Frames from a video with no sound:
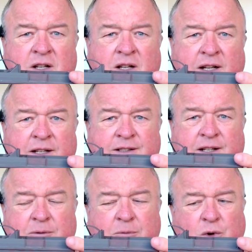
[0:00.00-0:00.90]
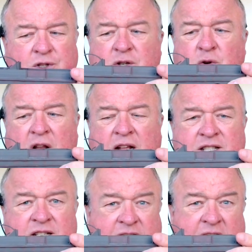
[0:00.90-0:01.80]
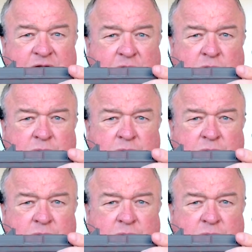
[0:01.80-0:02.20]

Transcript: It uh, wasn't all that successful,